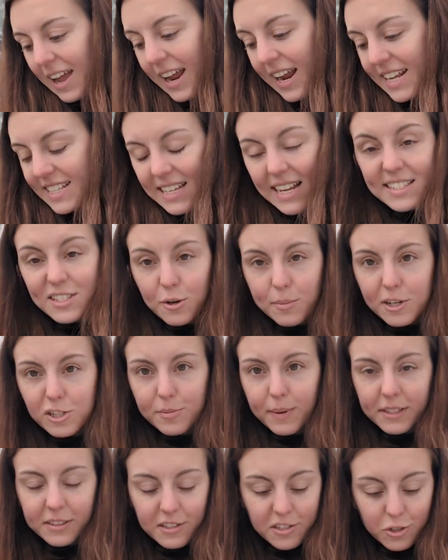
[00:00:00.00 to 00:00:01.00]
It's not so much
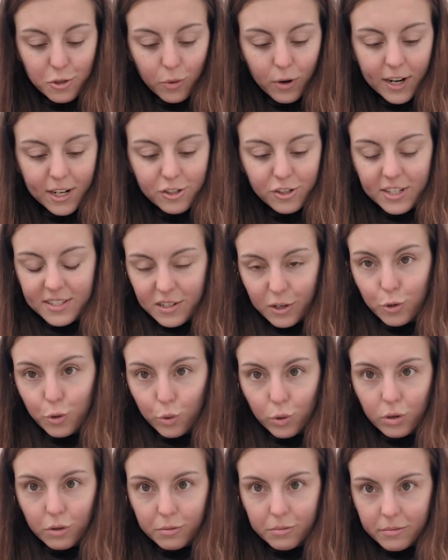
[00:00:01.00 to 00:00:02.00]
about the storage that's a
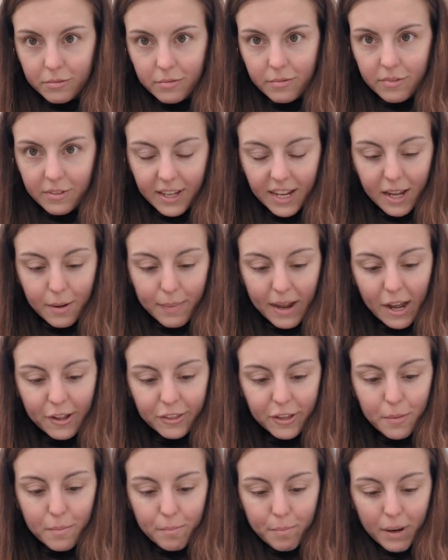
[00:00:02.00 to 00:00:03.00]
cool thing about
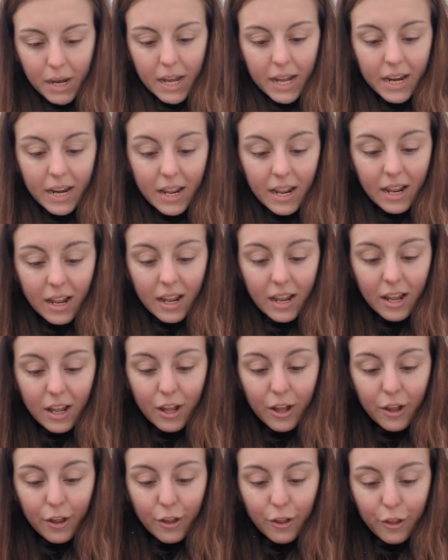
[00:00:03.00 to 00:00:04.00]
them, but
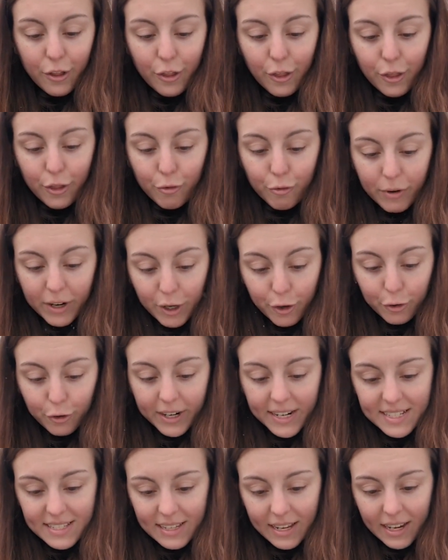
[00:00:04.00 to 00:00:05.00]
the real
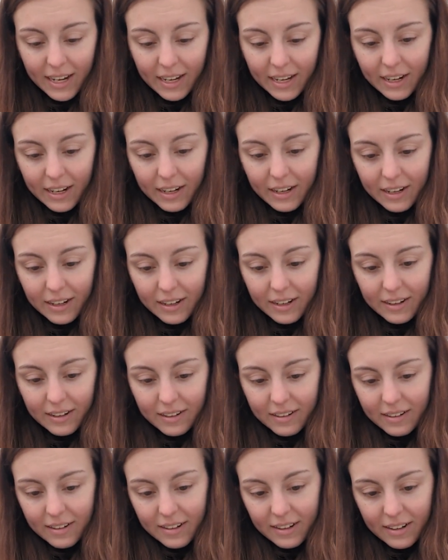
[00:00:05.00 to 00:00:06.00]
reason
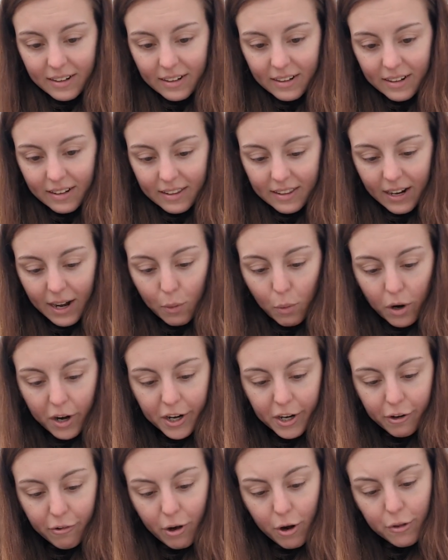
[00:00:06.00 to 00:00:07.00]
that I
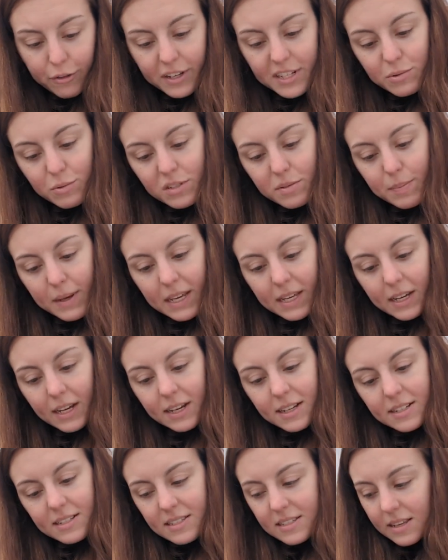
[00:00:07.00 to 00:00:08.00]
wanted to grow these was
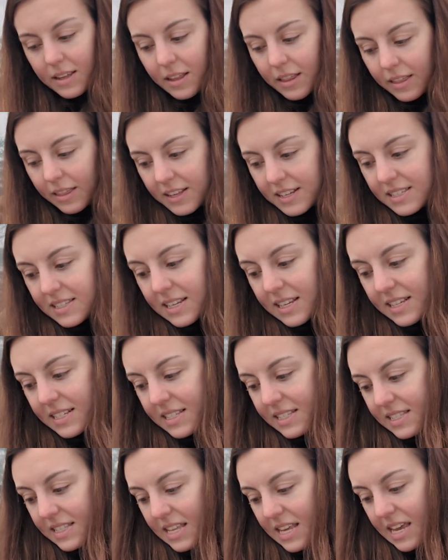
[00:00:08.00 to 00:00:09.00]
because this
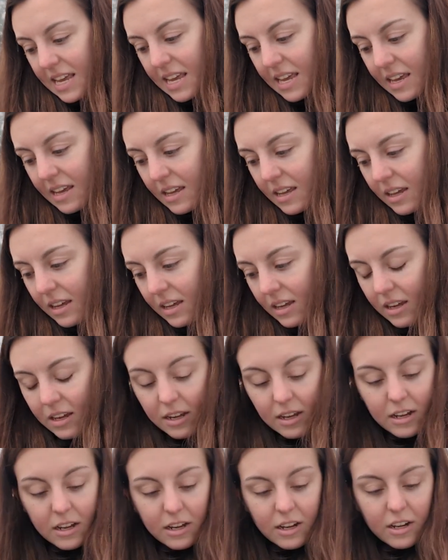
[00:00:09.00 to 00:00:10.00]
is the
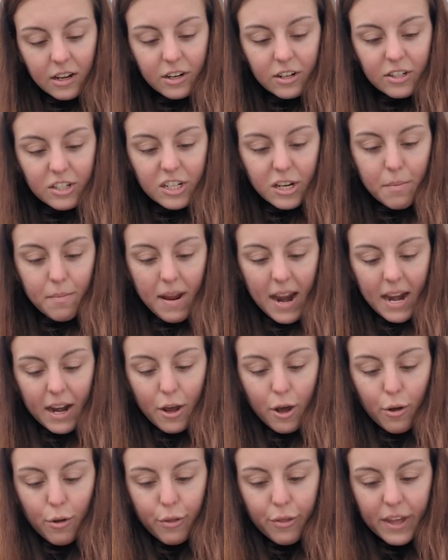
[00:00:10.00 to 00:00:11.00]

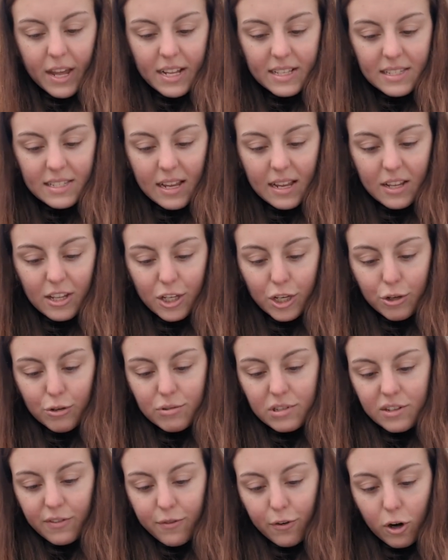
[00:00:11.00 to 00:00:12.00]
tomato that's
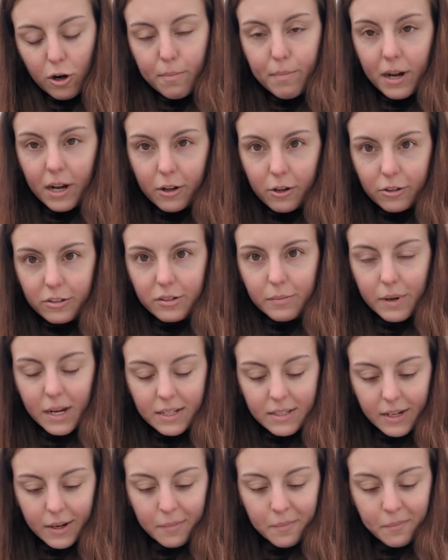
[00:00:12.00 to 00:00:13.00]
used for pan con
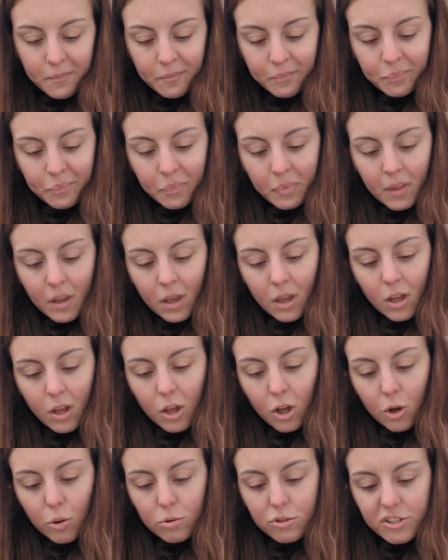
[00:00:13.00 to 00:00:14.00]
tomate,
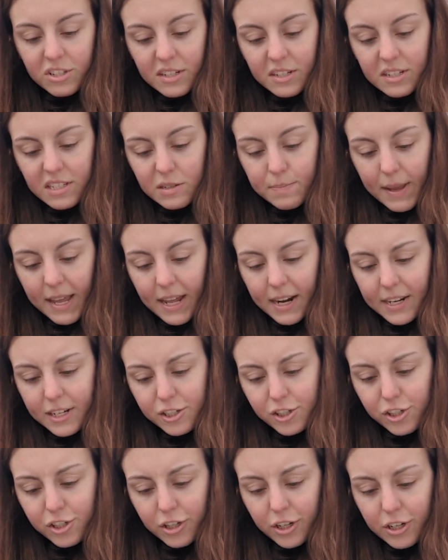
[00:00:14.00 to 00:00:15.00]
which is a
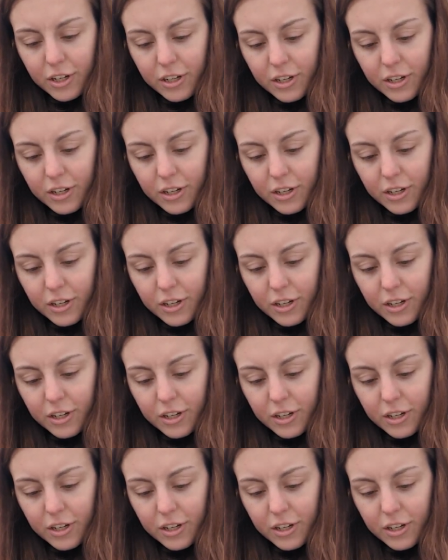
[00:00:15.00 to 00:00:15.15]
Spanish